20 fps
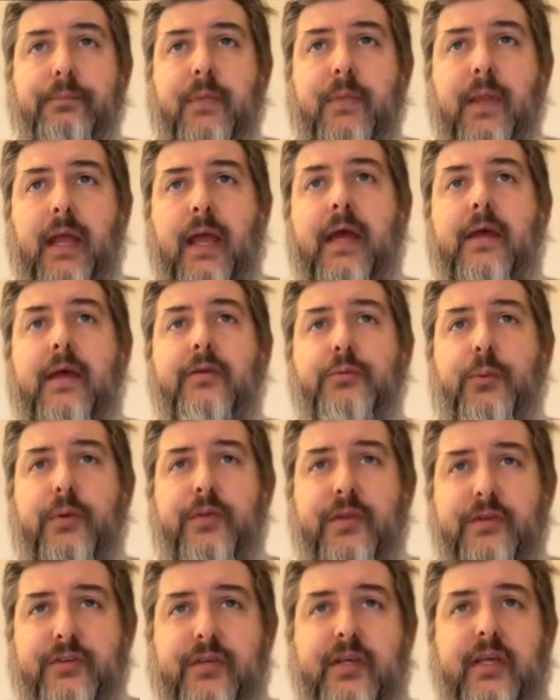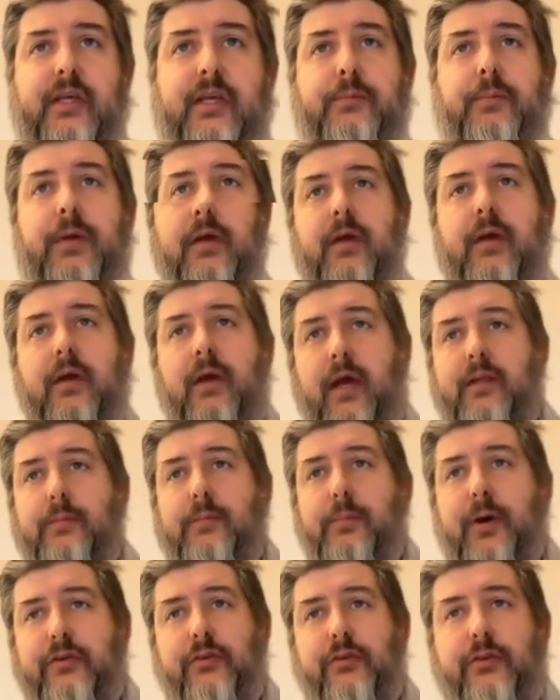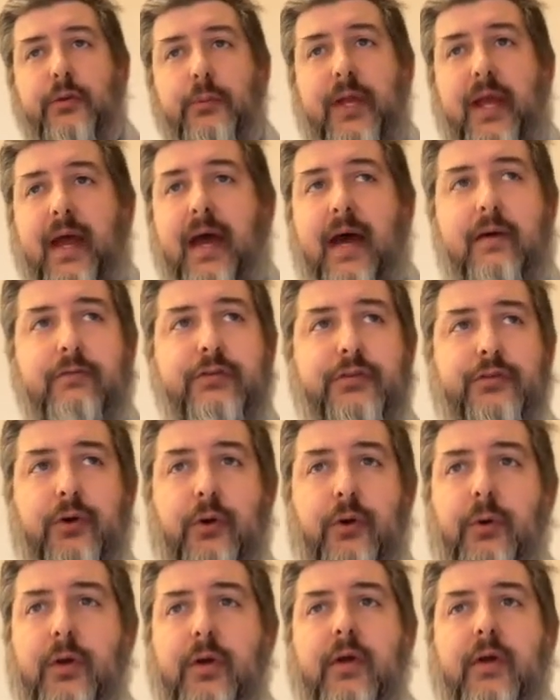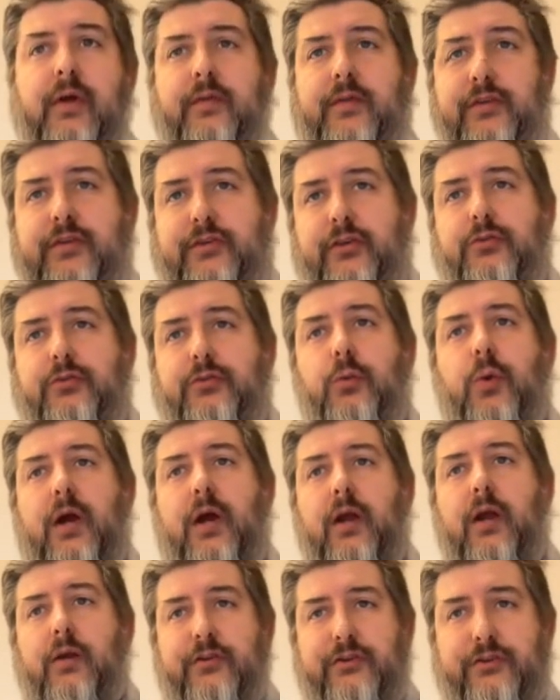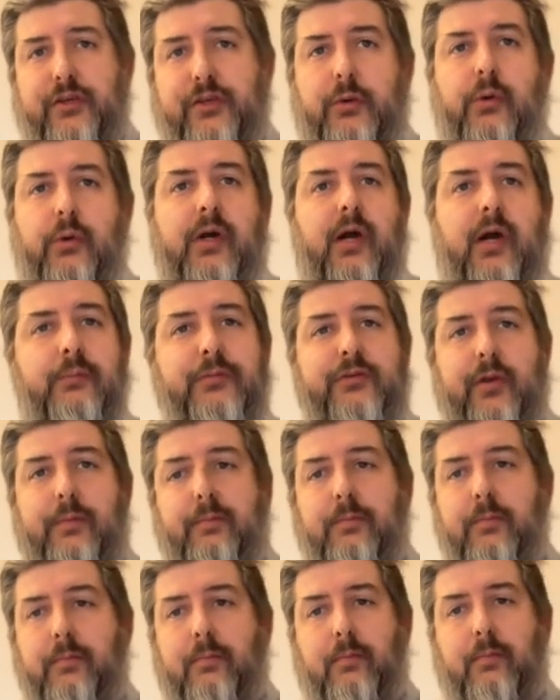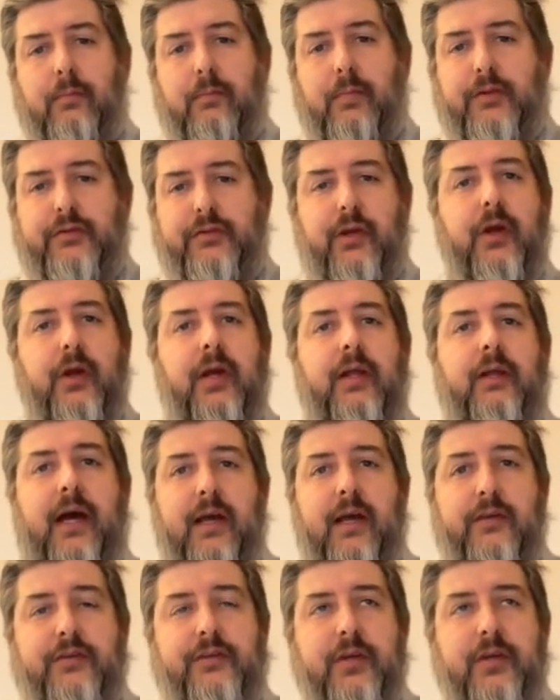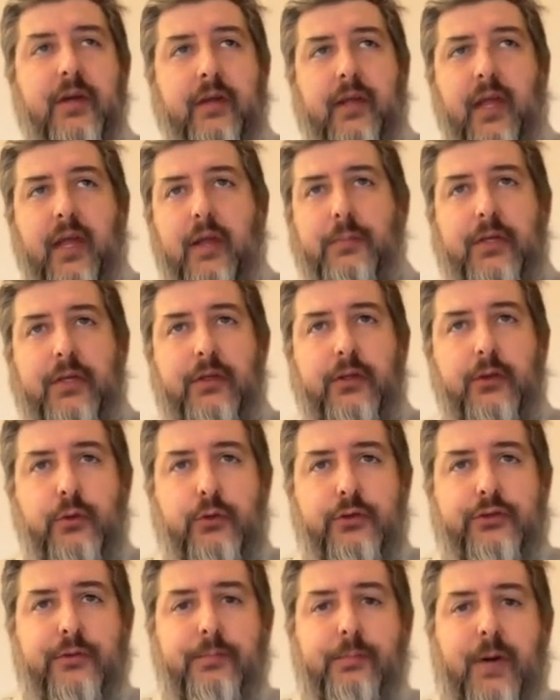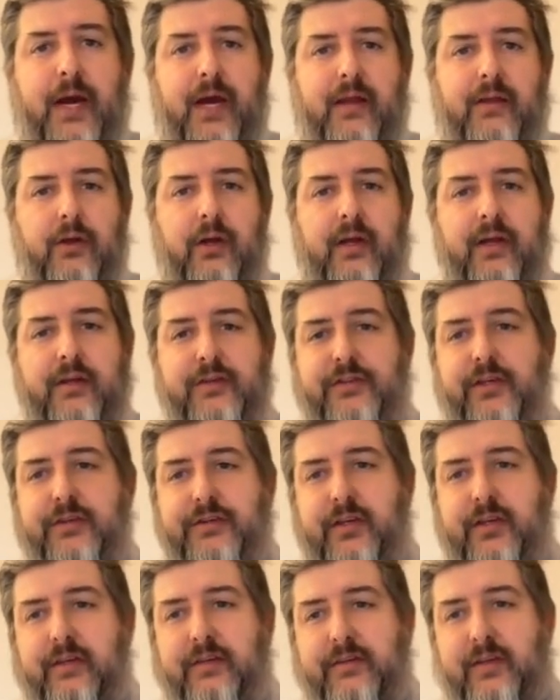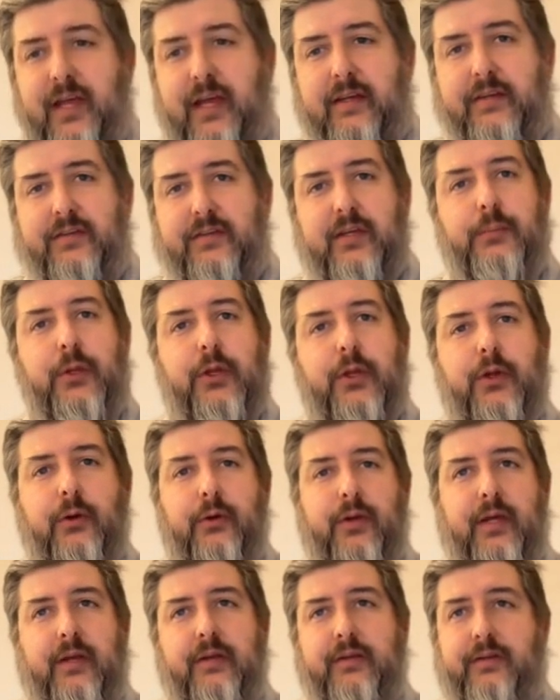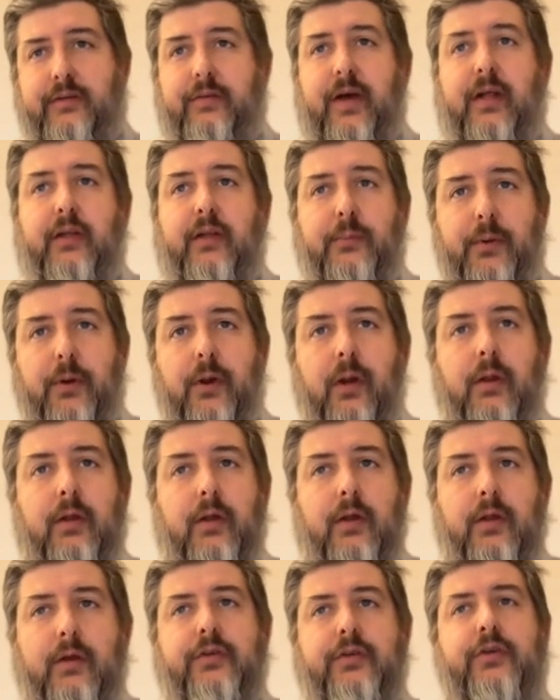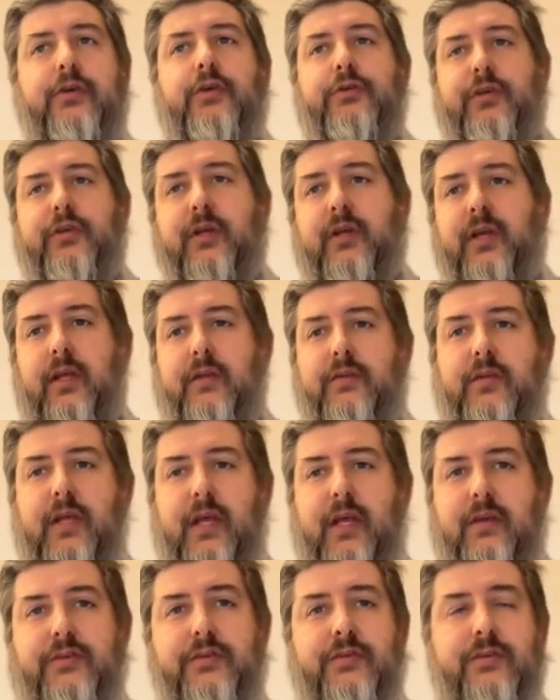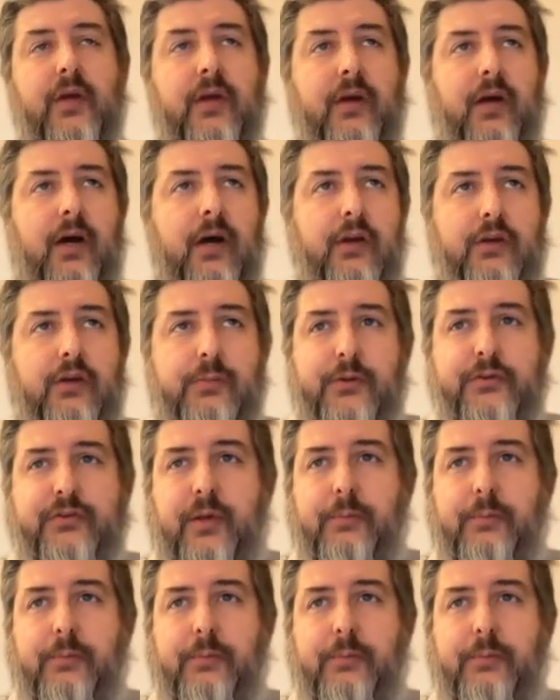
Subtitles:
And with the team and the budget that we have. So this is where SQL comes in. Materialize can be used by your existing data team. You don't need a developer to use it. It's 100%